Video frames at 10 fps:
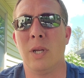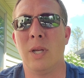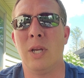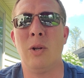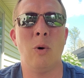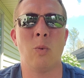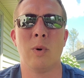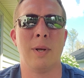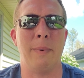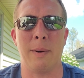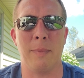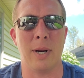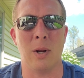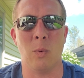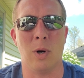You don't really make
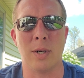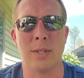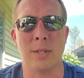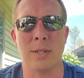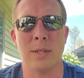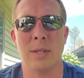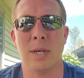money on watches,